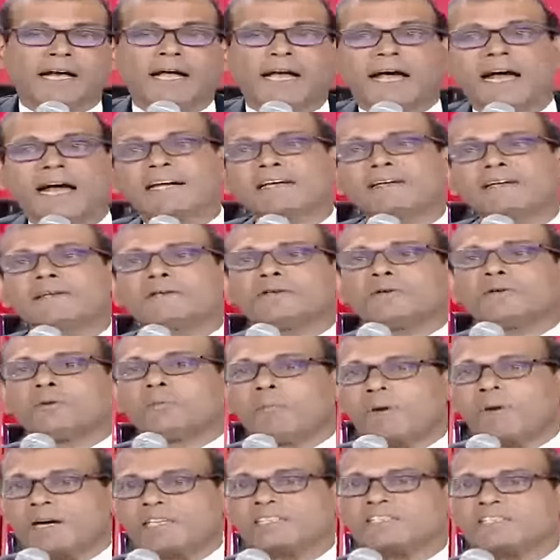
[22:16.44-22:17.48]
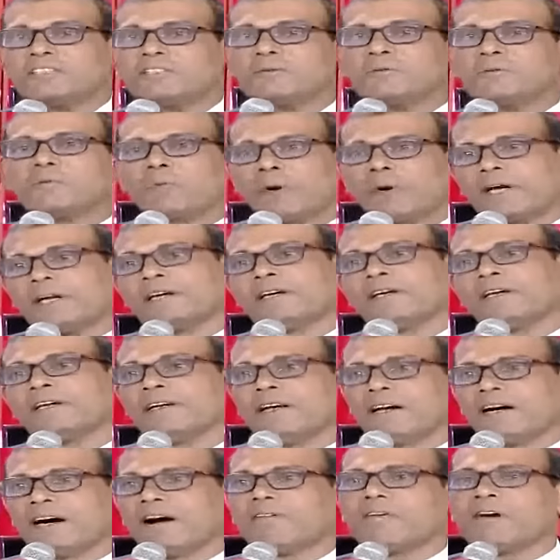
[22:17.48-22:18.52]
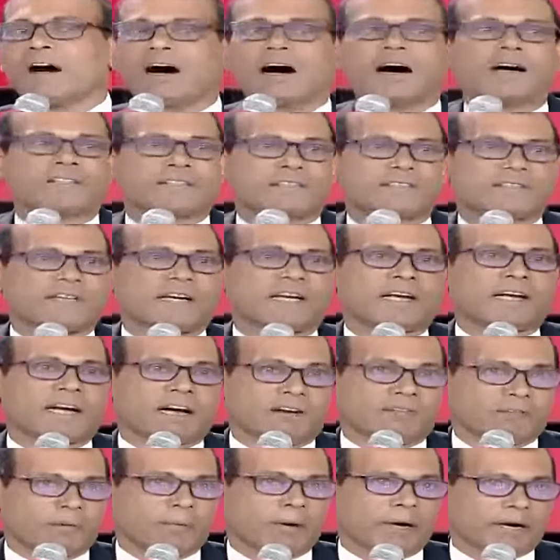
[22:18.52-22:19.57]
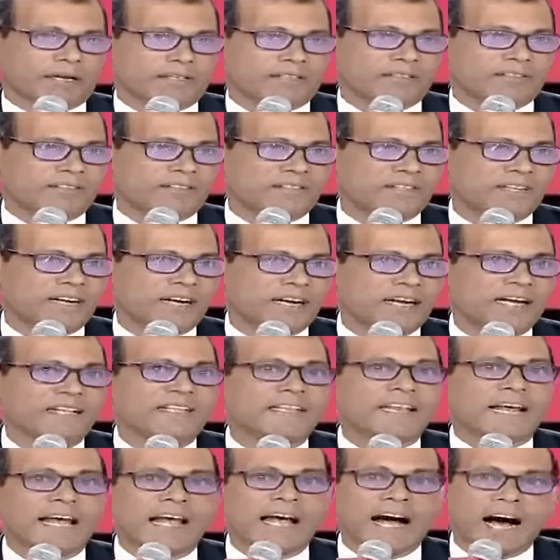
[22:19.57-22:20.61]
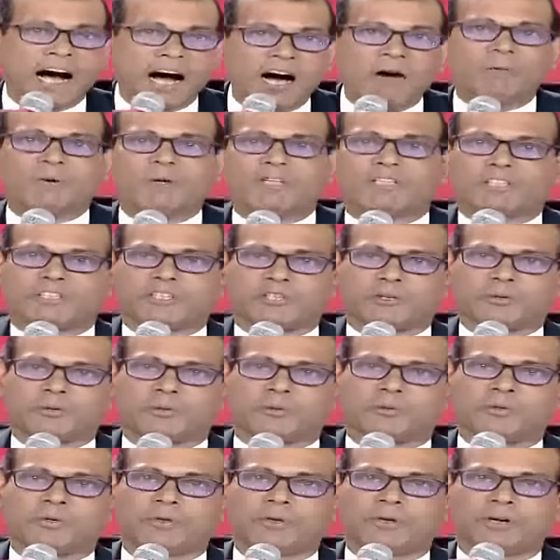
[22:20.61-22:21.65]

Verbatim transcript: And you must win our hearts and our minds. They are with you.